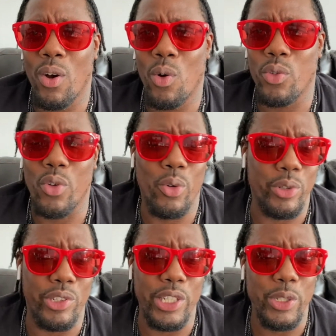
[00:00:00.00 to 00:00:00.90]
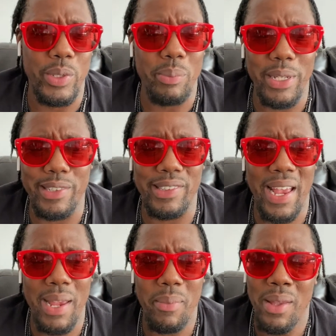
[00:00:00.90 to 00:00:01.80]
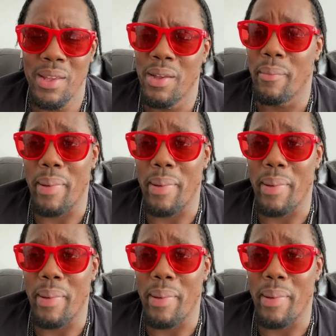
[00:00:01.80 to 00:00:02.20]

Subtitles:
old school G-Unit mixtape.